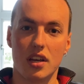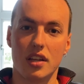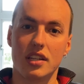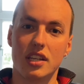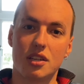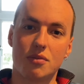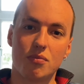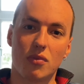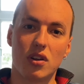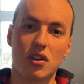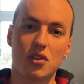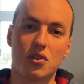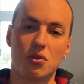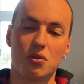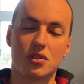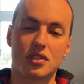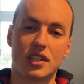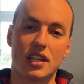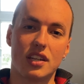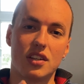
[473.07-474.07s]
these
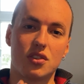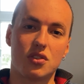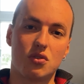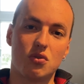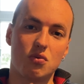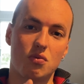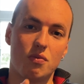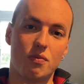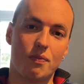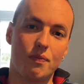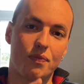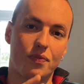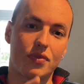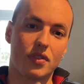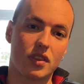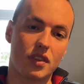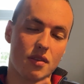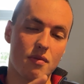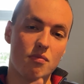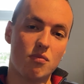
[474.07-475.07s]
molecules tends to
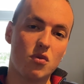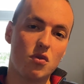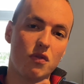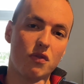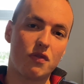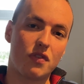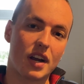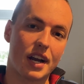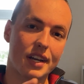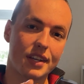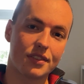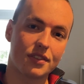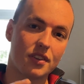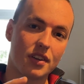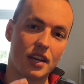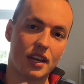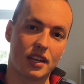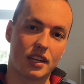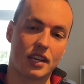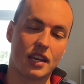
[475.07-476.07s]
move faster
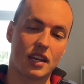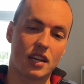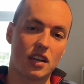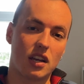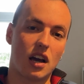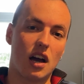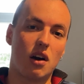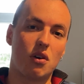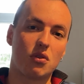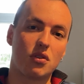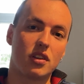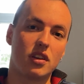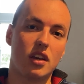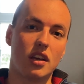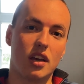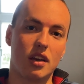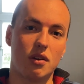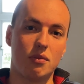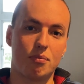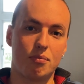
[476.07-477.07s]
and get out
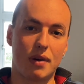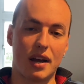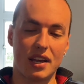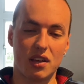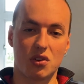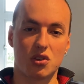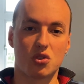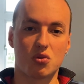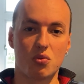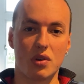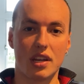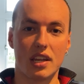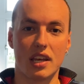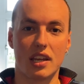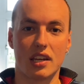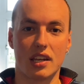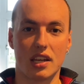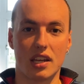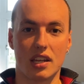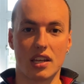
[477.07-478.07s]
by your sweat
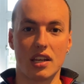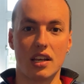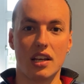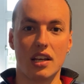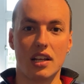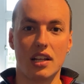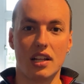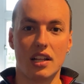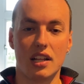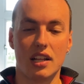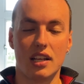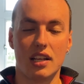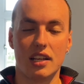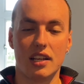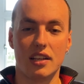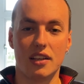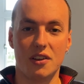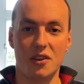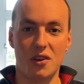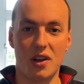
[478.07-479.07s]
and get
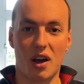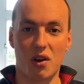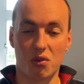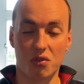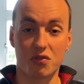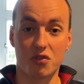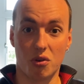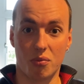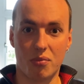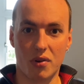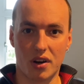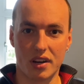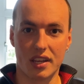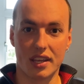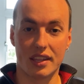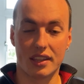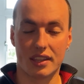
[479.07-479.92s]
out of your body in